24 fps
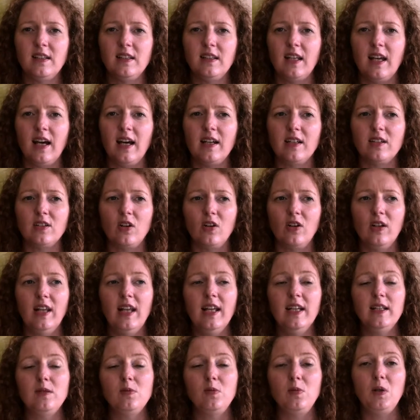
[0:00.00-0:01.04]
that
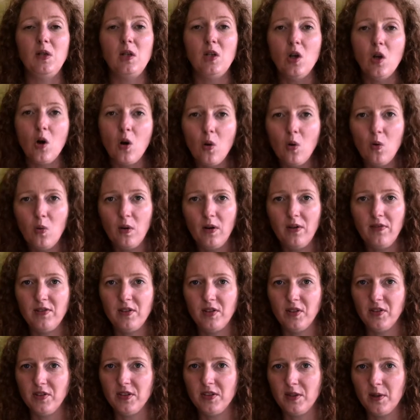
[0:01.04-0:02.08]
unless we know we've
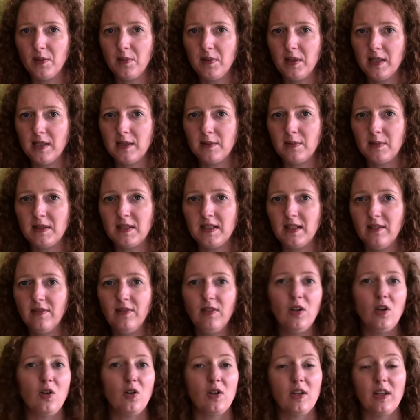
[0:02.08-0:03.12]
done something
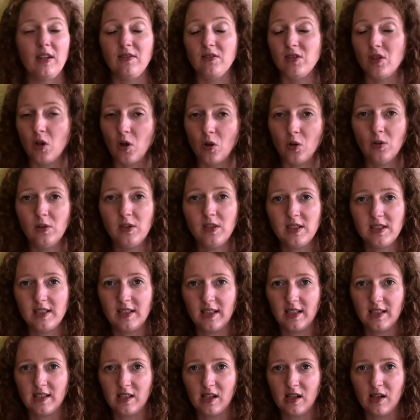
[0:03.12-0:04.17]
specific or they've told us
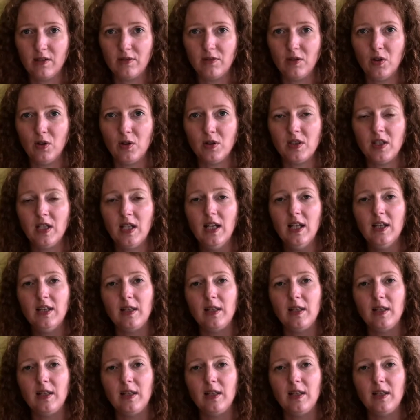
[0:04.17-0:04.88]
it's our fault,